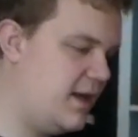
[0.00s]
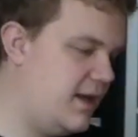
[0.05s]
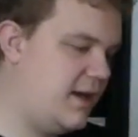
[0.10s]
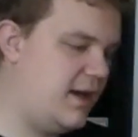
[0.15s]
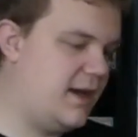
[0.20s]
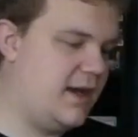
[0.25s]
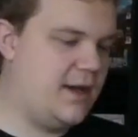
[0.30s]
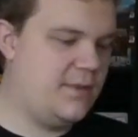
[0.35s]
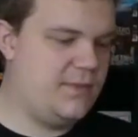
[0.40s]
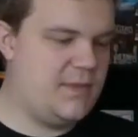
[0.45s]

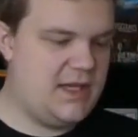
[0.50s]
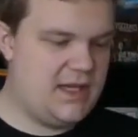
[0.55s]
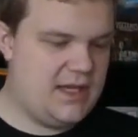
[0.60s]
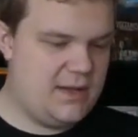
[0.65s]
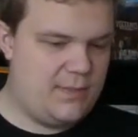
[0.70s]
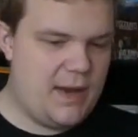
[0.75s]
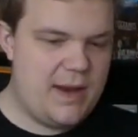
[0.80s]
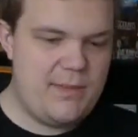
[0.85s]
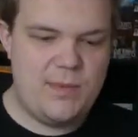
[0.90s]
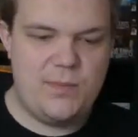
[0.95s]
The
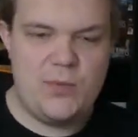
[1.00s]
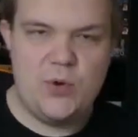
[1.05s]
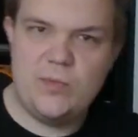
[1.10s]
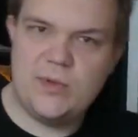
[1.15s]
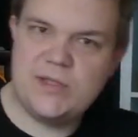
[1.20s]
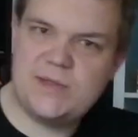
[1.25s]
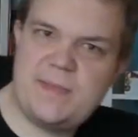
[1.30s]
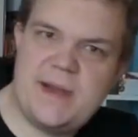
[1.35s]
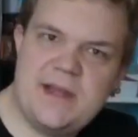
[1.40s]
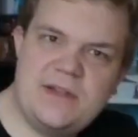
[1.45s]
Baby Boom
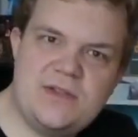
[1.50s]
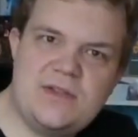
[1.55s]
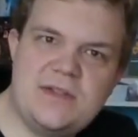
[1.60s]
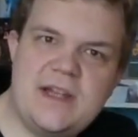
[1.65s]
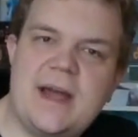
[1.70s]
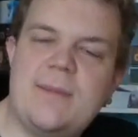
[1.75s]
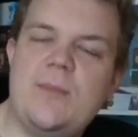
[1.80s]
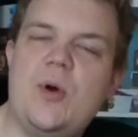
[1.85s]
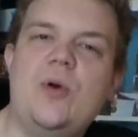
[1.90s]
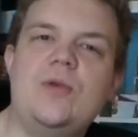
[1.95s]
expansion,
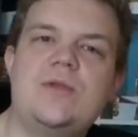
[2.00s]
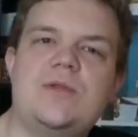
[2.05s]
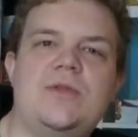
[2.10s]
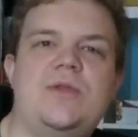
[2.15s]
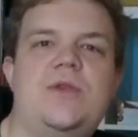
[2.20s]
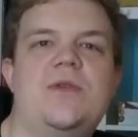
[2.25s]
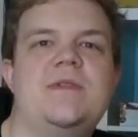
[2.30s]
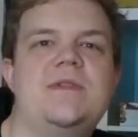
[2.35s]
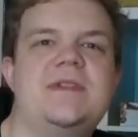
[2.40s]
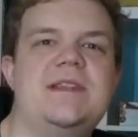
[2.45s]
I'm also
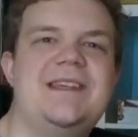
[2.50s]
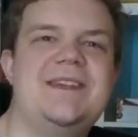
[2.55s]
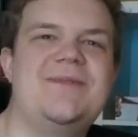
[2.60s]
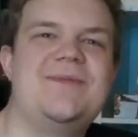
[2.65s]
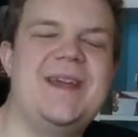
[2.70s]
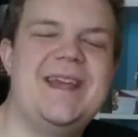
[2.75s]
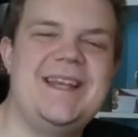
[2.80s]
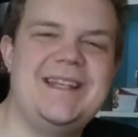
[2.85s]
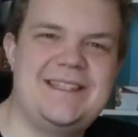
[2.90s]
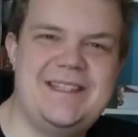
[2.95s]
going to give
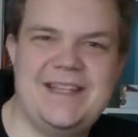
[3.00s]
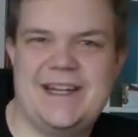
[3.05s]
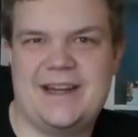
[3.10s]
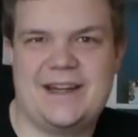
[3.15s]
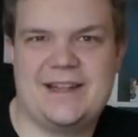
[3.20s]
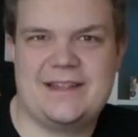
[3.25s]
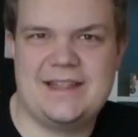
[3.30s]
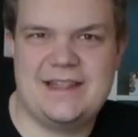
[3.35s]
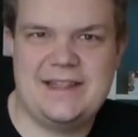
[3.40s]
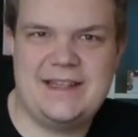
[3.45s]
a 10
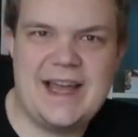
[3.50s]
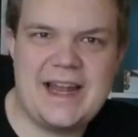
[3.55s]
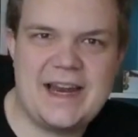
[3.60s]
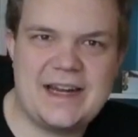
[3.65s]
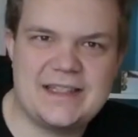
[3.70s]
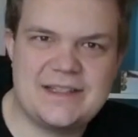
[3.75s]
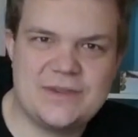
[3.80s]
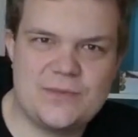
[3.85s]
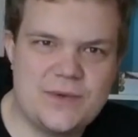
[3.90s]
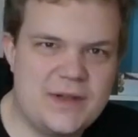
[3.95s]
out of 10. That
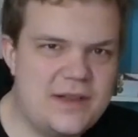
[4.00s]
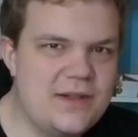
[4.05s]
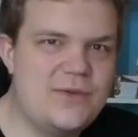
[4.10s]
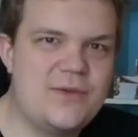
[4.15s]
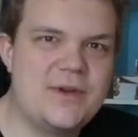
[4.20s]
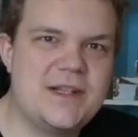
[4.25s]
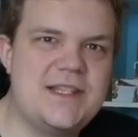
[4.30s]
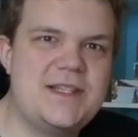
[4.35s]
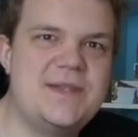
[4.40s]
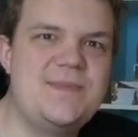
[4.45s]
is a really
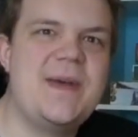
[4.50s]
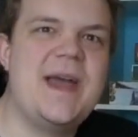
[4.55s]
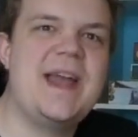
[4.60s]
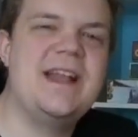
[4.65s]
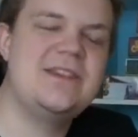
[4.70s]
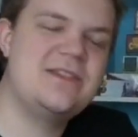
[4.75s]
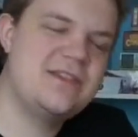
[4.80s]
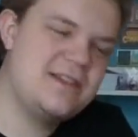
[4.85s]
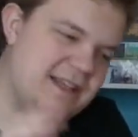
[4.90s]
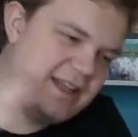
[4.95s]
good
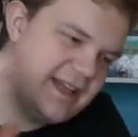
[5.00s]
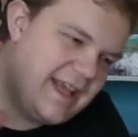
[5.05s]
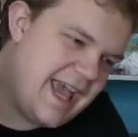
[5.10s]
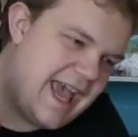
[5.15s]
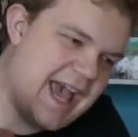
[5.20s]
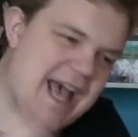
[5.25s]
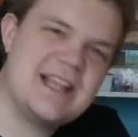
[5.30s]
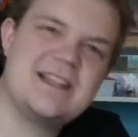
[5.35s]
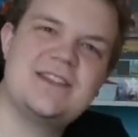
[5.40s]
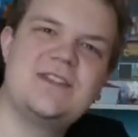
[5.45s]
expansion. It
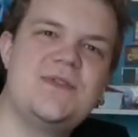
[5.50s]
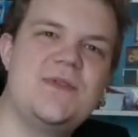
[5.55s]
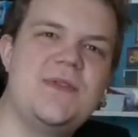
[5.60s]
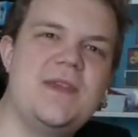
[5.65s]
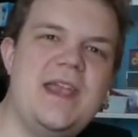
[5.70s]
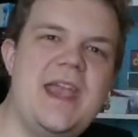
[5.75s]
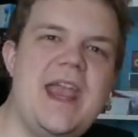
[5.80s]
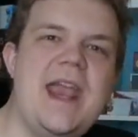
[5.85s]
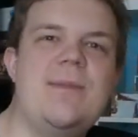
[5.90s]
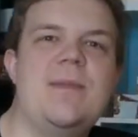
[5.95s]
adds to
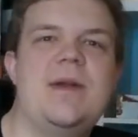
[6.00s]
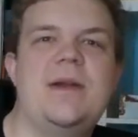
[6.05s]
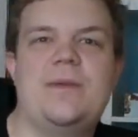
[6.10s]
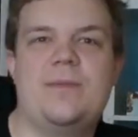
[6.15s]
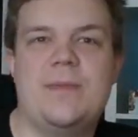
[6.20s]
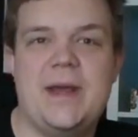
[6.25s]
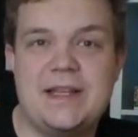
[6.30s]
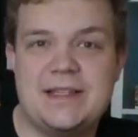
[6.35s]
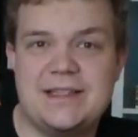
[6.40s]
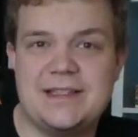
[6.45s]
the game and it
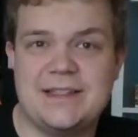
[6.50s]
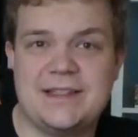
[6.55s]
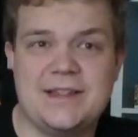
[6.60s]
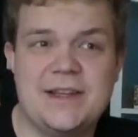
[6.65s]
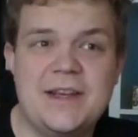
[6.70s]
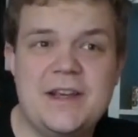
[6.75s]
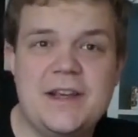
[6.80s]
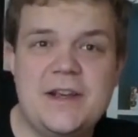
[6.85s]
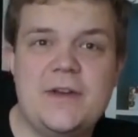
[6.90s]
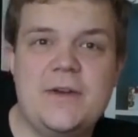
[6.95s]
makes it
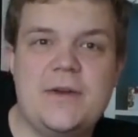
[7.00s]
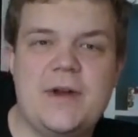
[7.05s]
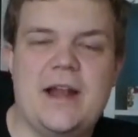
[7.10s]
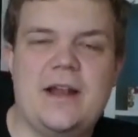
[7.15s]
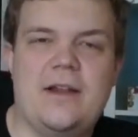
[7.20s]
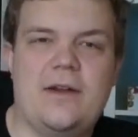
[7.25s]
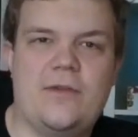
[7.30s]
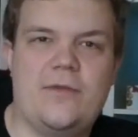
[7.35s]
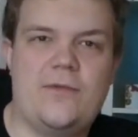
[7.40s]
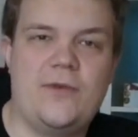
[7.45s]
a
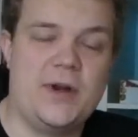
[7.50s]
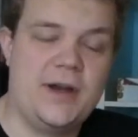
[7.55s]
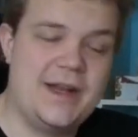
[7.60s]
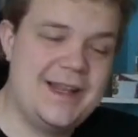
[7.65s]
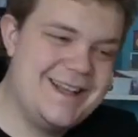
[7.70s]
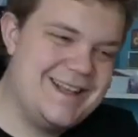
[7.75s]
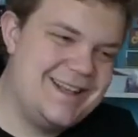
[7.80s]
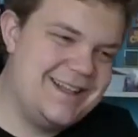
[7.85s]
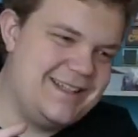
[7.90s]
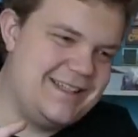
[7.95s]
lot of fun.
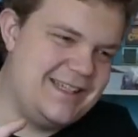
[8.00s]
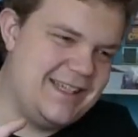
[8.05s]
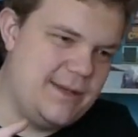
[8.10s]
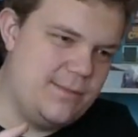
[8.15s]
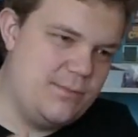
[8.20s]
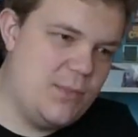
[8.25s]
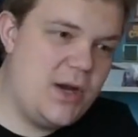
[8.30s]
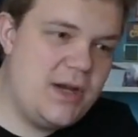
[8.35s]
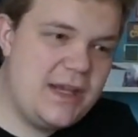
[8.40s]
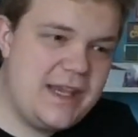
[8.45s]
The
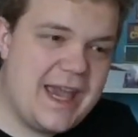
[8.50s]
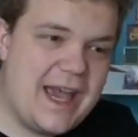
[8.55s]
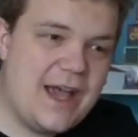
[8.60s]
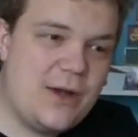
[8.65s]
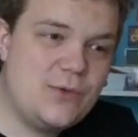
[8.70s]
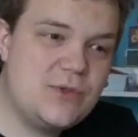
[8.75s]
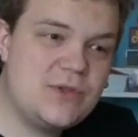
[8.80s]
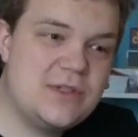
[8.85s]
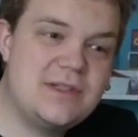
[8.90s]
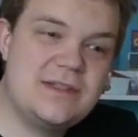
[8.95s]
Monkey
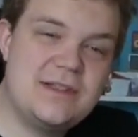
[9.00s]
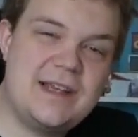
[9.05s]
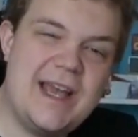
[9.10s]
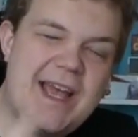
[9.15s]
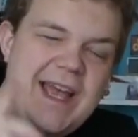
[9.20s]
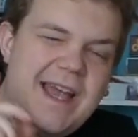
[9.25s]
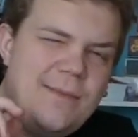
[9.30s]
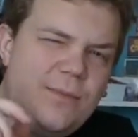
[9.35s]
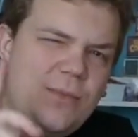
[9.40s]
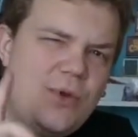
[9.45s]
House,
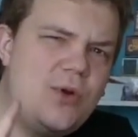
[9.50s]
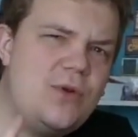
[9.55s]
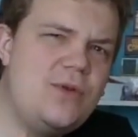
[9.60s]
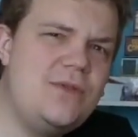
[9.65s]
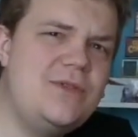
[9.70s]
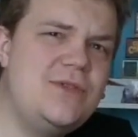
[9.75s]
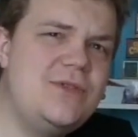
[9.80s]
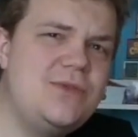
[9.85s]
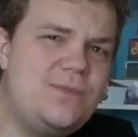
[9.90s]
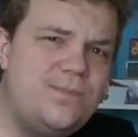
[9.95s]
I'm
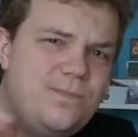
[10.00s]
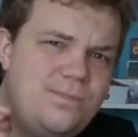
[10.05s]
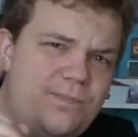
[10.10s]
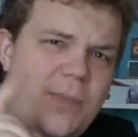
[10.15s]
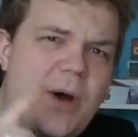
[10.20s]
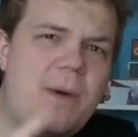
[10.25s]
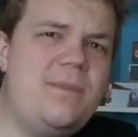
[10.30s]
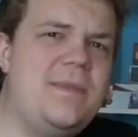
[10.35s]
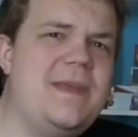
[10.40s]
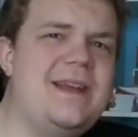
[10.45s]
going to
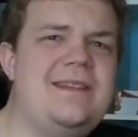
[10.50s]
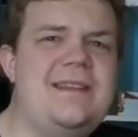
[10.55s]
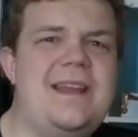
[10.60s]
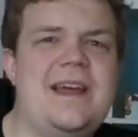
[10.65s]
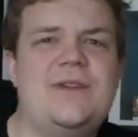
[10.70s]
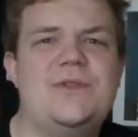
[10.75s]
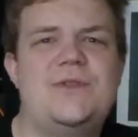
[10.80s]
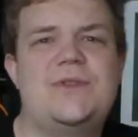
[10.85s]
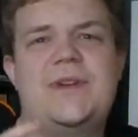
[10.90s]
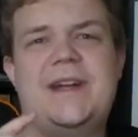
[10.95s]
bump that
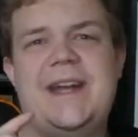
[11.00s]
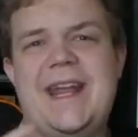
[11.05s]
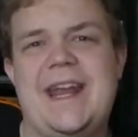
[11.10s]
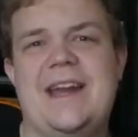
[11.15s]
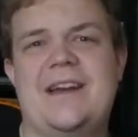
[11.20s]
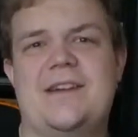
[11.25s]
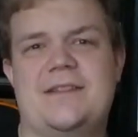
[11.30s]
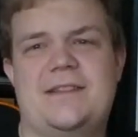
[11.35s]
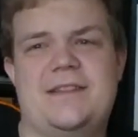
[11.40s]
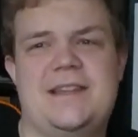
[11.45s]
down to an
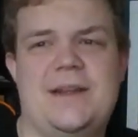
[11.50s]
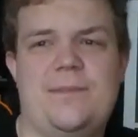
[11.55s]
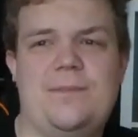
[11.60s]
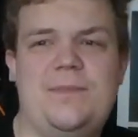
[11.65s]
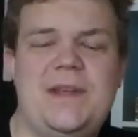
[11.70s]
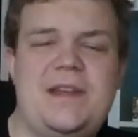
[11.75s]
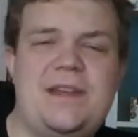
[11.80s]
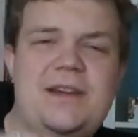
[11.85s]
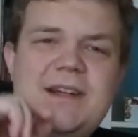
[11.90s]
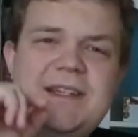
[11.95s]
8 out of 10
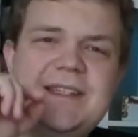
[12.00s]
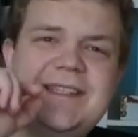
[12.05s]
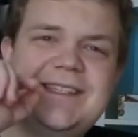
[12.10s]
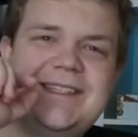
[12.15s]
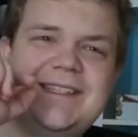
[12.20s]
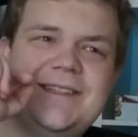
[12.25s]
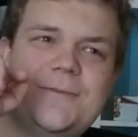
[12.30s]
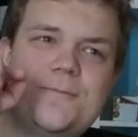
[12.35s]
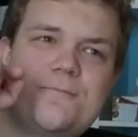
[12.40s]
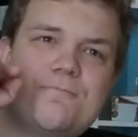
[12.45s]

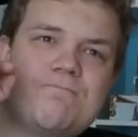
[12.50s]
because